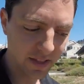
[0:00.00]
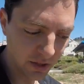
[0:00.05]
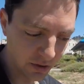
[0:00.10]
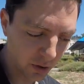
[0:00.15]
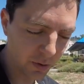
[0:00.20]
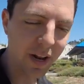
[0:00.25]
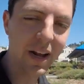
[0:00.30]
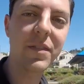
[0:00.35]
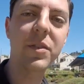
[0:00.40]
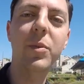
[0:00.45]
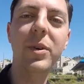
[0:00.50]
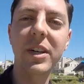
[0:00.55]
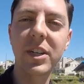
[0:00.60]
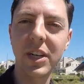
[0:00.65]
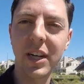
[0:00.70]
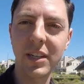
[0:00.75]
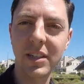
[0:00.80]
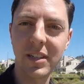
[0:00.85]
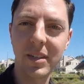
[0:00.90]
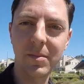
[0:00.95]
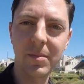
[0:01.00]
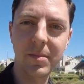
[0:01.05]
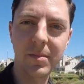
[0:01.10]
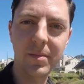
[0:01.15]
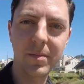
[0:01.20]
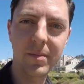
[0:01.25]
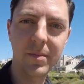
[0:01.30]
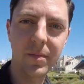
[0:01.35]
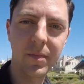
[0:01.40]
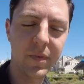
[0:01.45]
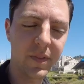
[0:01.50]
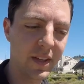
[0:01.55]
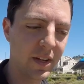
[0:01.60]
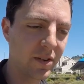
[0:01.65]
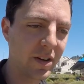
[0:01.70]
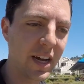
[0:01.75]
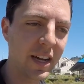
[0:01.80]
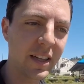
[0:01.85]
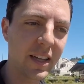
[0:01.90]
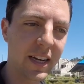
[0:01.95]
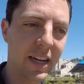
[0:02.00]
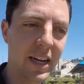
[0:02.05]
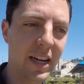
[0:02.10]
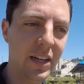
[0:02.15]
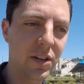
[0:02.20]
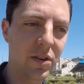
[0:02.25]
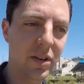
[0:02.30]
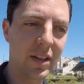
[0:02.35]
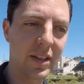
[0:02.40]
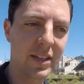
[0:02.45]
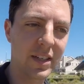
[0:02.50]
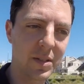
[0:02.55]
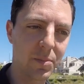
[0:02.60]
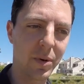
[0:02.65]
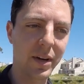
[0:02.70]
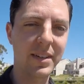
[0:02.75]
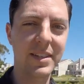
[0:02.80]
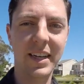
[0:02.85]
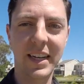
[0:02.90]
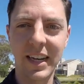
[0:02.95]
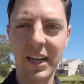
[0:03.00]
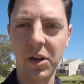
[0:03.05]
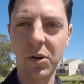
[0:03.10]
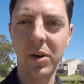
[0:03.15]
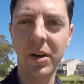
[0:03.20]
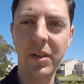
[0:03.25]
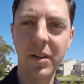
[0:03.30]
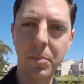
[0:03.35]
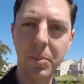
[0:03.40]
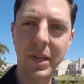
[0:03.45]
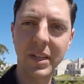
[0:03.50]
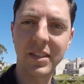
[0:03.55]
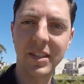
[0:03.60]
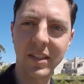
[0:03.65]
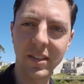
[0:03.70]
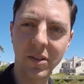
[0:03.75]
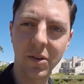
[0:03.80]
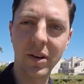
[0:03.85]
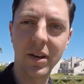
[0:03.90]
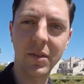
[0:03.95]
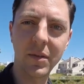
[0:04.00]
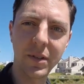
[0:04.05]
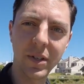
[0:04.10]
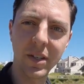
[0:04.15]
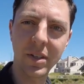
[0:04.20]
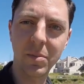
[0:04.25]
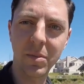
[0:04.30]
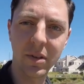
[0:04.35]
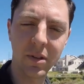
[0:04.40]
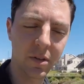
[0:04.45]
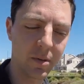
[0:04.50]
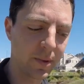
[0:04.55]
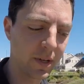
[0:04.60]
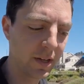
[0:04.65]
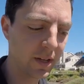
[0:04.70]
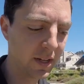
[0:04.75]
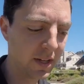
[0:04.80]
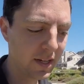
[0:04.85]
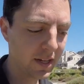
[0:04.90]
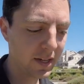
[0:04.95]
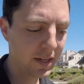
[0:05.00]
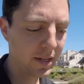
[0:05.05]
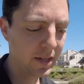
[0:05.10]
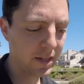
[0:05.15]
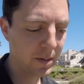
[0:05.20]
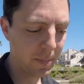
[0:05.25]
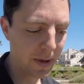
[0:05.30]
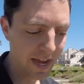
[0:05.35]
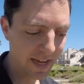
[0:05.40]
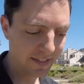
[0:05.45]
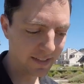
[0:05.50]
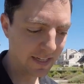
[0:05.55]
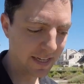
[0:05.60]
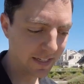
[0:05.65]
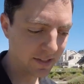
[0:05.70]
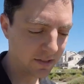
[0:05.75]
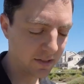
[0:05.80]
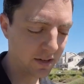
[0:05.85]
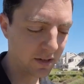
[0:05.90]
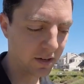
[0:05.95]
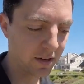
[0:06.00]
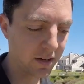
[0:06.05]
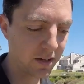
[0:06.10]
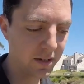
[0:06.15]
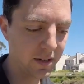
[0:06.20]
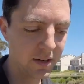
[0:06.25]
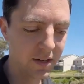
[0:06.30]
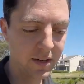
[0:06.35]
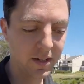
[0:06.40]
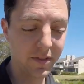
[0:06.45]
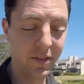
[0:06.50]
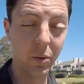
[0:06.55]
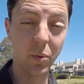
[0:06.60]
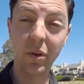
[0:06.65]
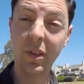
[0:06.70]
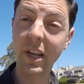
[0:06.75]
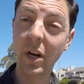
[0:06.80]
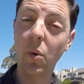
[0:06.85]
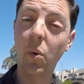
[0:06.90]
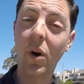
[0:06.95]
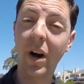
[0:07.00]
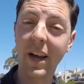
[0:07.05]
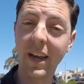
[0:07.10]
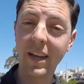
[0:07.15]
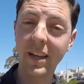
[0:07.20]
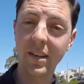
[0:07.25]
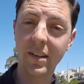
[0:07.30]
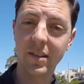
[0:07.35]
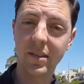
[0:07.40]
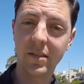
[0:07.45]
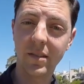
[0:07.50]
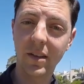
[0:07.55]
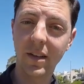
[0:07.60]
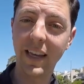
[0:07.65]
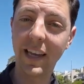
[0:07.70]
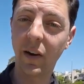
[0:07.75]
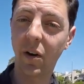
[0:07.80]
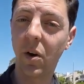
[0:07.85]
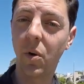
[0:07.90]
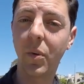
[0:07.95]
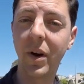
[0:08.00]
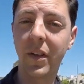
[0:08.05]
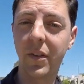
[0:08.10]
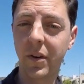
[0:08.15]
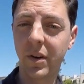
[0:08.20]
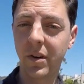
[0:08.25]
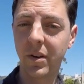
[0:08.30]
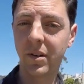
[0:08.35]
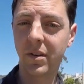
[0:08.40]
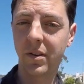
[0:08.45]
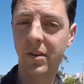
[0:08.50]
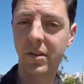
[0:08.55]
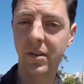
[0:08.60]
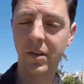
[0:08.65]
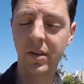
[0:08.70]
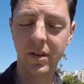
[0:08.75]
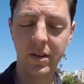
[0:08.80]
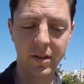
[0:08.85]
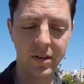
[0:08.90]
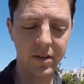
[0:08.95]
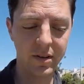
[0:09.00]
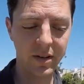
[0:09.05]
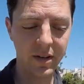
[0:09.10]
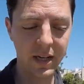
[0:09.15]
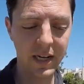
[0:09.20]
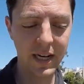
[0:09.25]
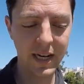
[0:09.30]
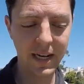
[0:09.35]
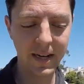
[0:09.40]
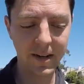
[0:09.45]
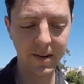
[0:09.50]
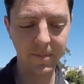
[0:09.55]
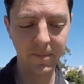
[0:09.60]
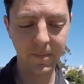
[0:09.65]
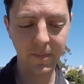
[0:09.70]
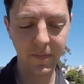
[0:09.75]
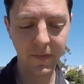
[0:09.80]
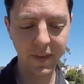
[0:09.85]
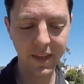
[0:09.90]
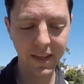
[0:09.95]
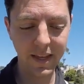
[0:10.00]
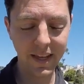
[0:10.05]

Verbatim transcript: you don't have to readjust them. Okay. They're not like hydraulic disc brakes that can go out. The pistons go out of adjustment a little bit. Hmm. The pads last longer. They're really quiet. Yeah. In all weather. Oh. Um,